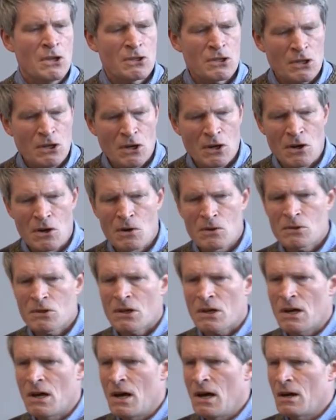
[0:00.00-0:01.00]
to go
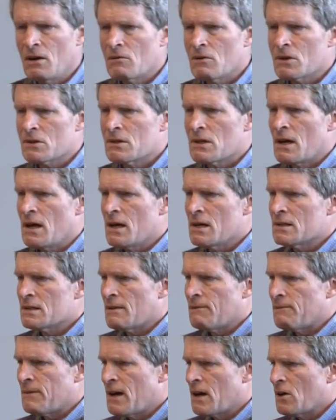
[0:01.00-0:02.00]
to Congress as
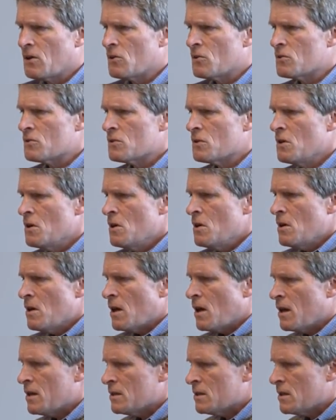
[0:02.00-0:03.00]
the founders
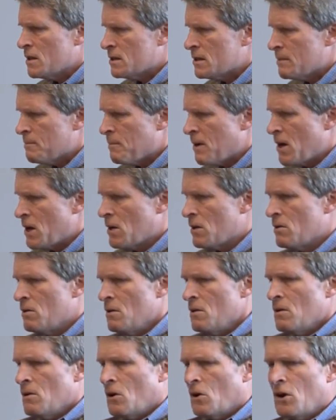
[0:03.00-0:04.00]
anticipated
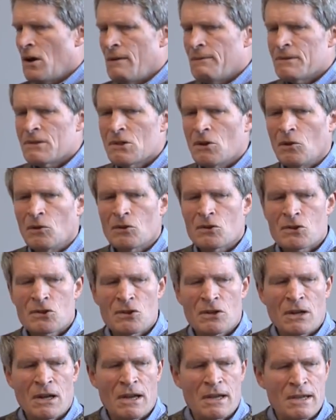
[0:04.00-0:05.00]
an office holder
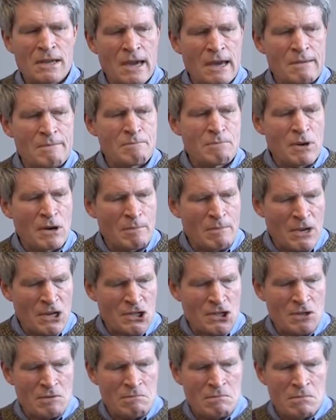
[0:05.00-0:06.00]
should and get
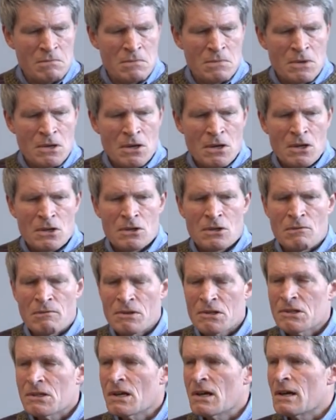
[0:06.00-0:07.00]
permission to
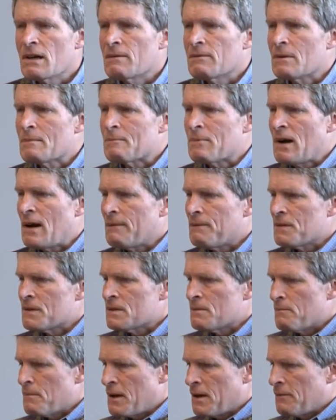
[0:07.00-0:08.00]
receive the
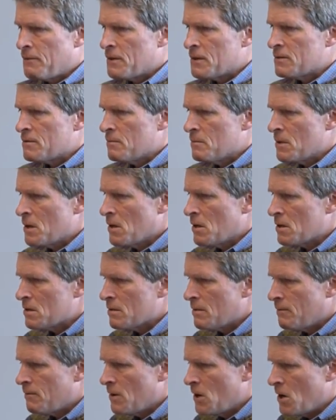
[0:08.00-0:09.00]
profits and benefits from
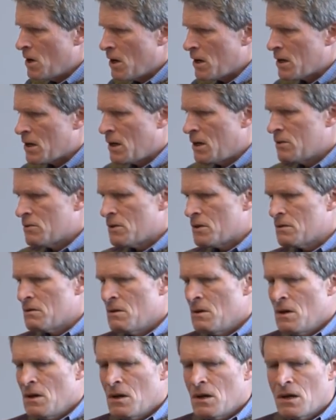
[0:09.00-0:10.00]
dealings with foreign countries.
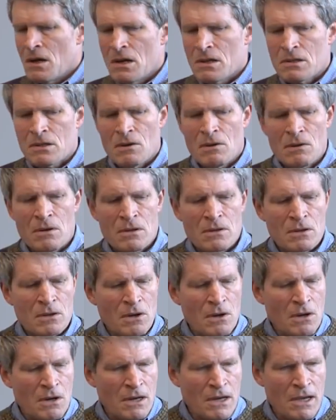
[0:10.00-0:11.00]
He has gone,
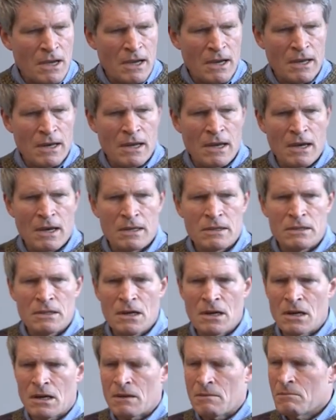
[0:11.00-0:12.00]
gone ahead and
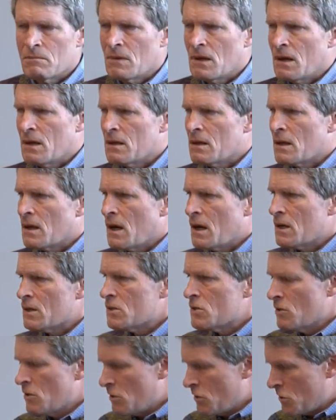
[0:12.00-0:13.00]
done it. Now, the
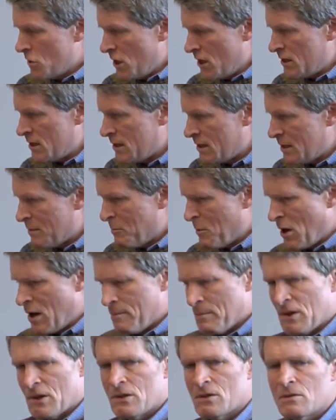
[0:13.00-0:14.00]
attitude of the Justice
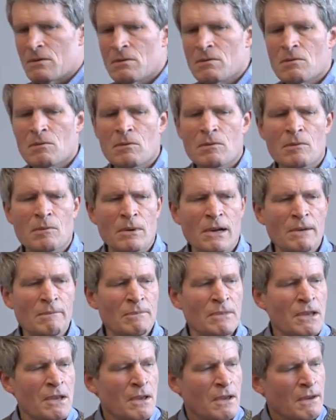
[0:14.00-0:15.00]
Department is, well,
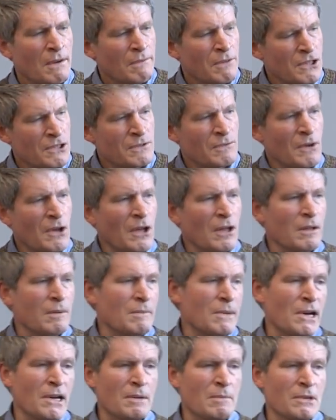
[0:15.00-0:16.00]
first of all, an
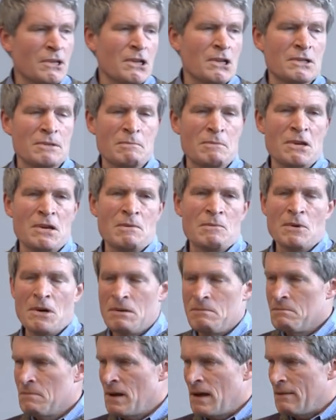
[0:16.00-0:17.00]
emolument doesn't mean
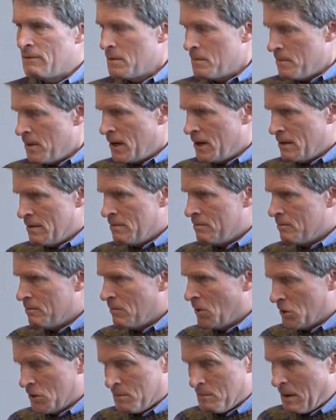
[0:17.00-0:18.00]
what everybody,
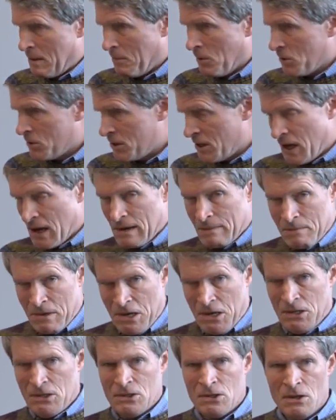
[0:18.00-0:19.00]
most people say it
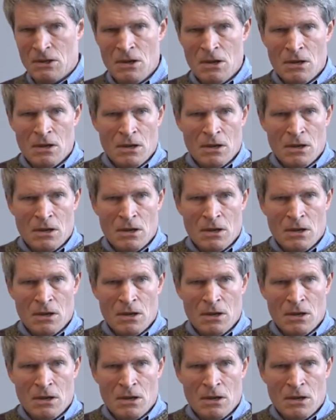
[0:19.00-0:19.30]
means.